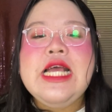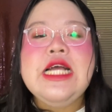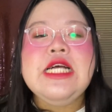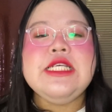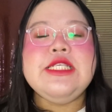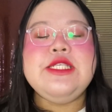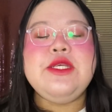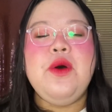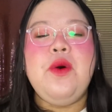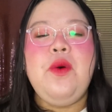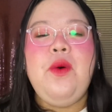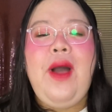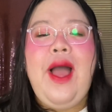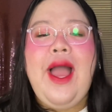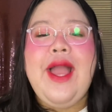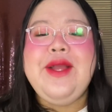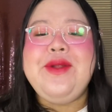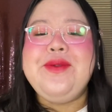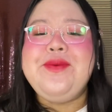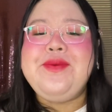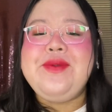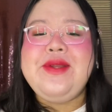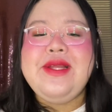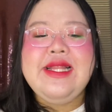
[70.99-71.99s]
So I
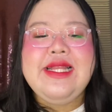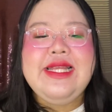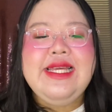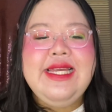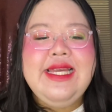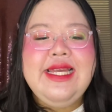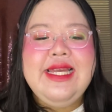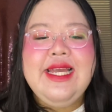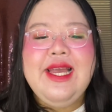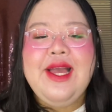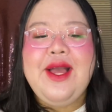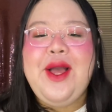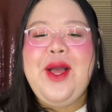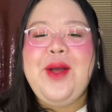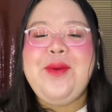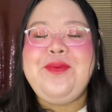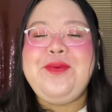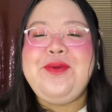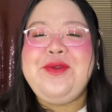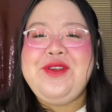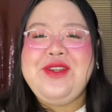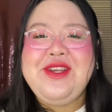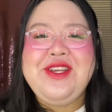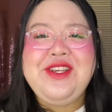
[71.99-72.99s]
really
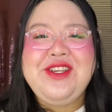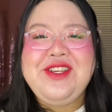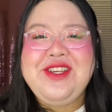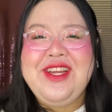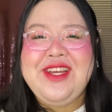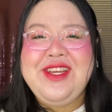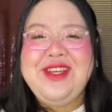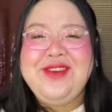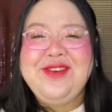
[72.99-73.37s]
appreciate